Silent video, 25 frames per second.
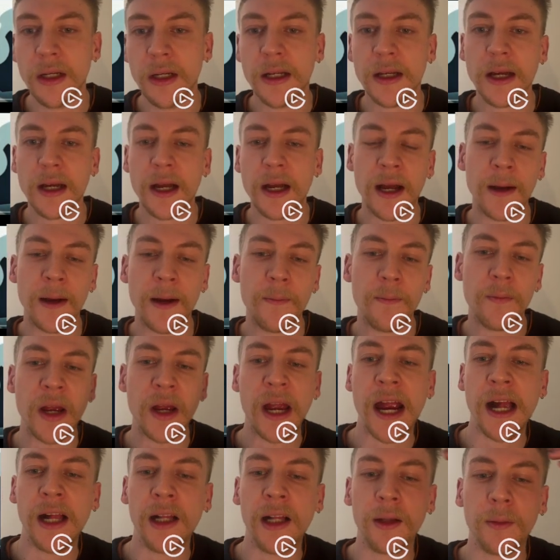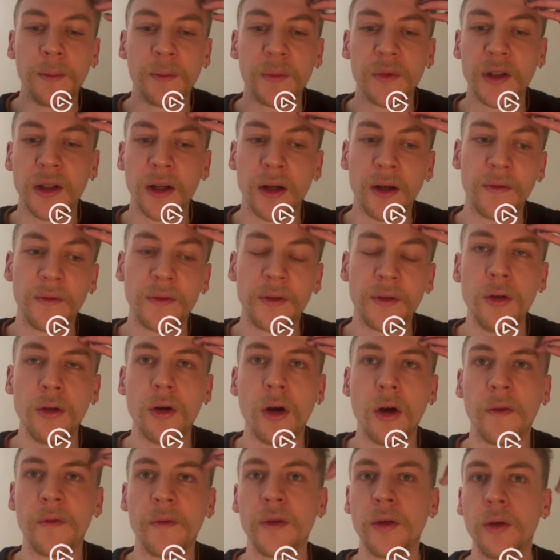helped a few
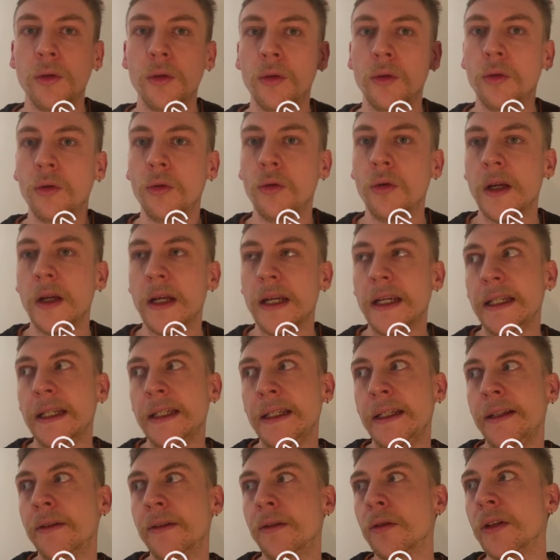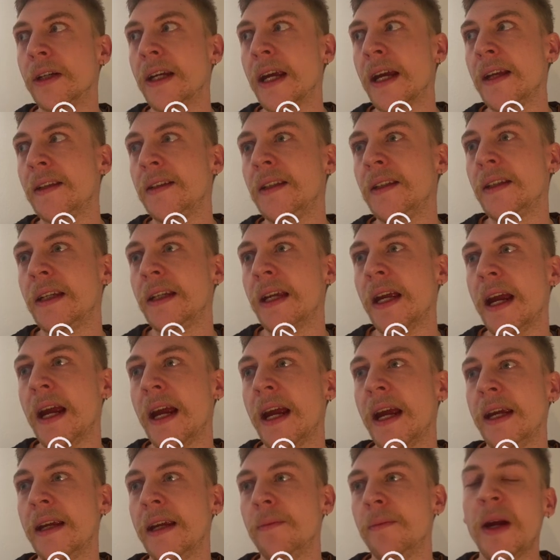of you either getting
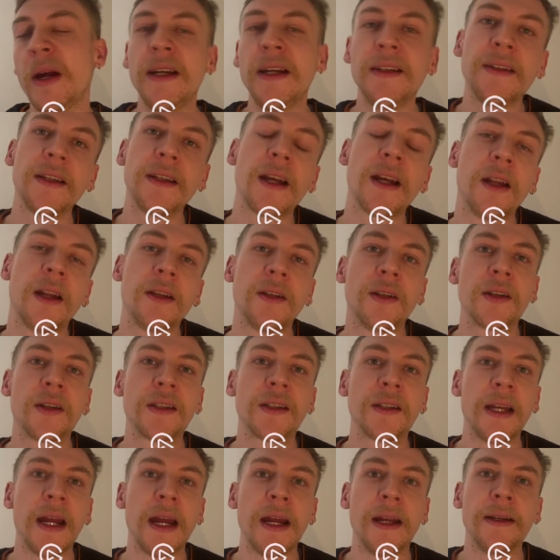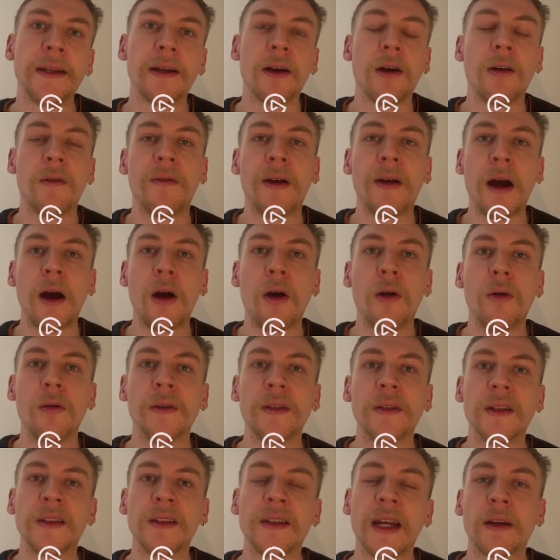a basic understanding of how
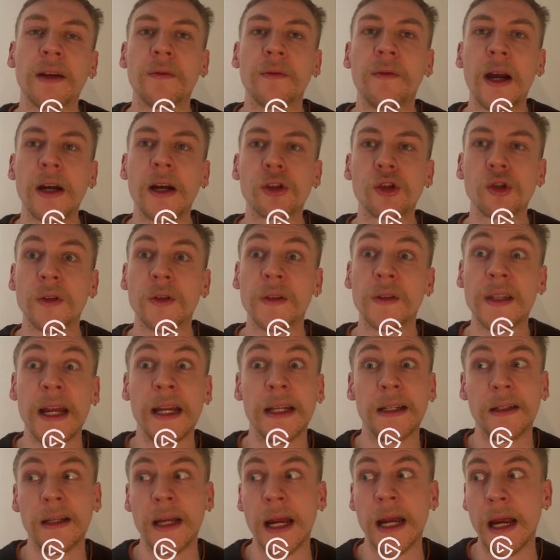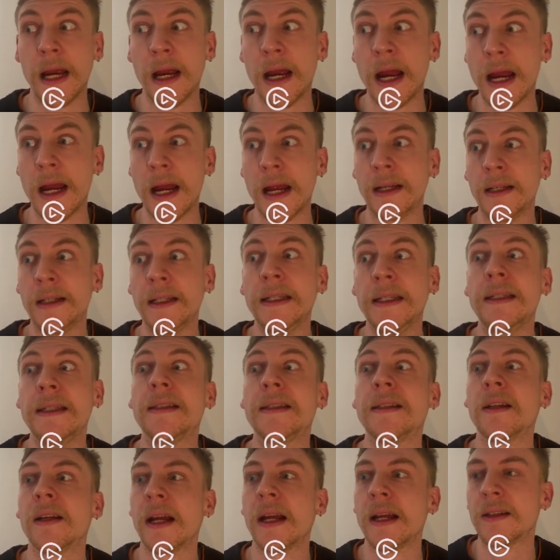this deck functions, at
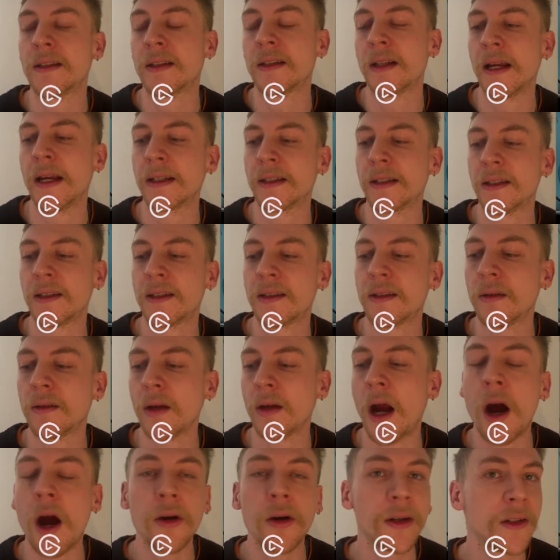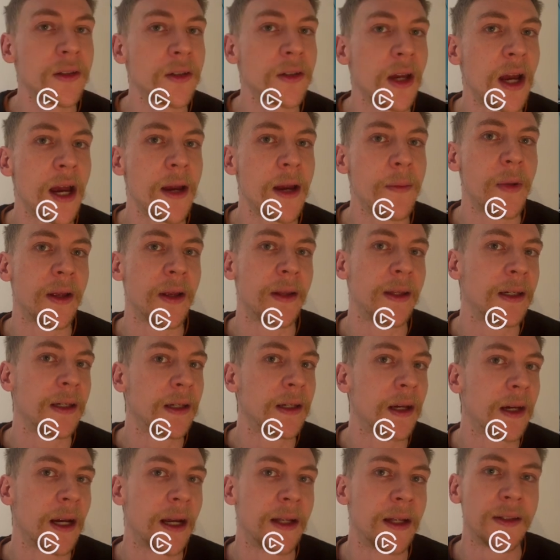least against like this archetype. I think
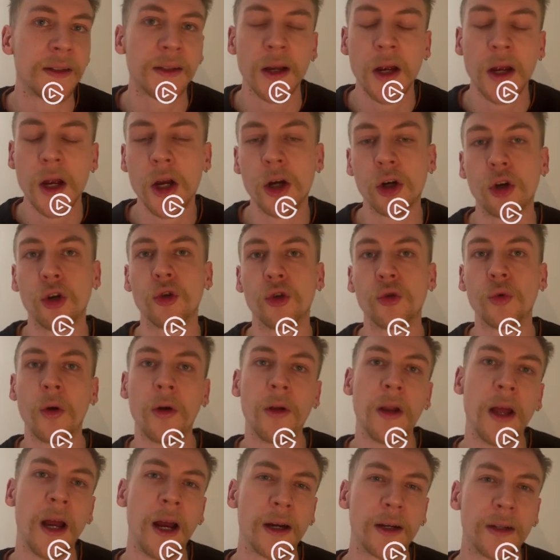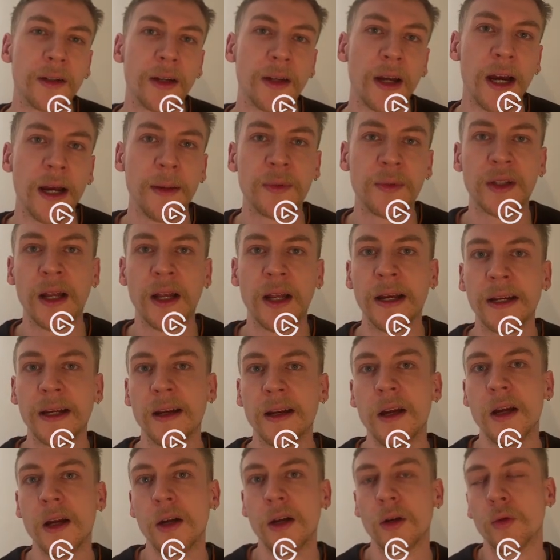against control archetypes like
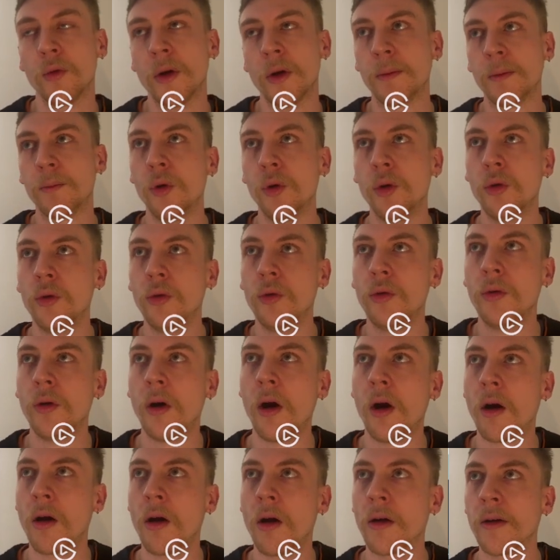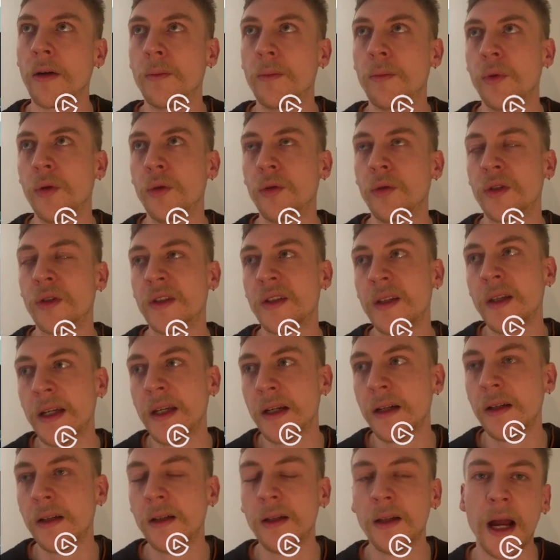red blue or blue
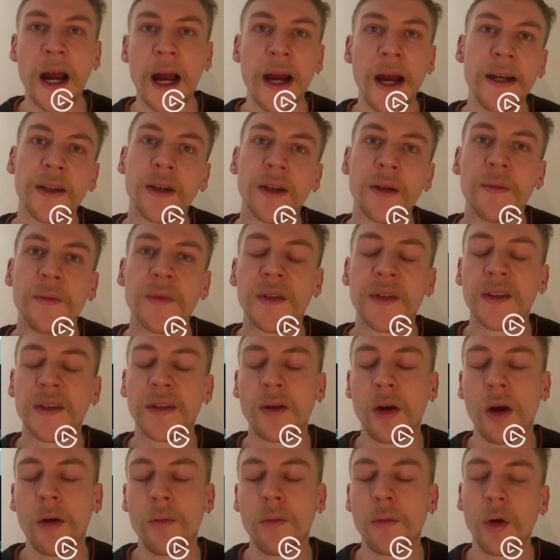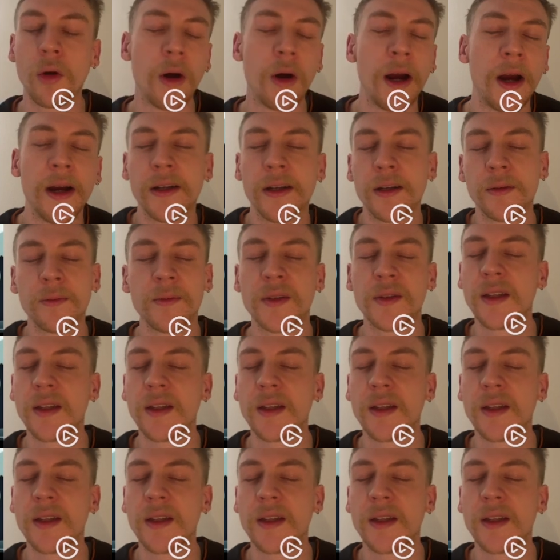steel items, combo items,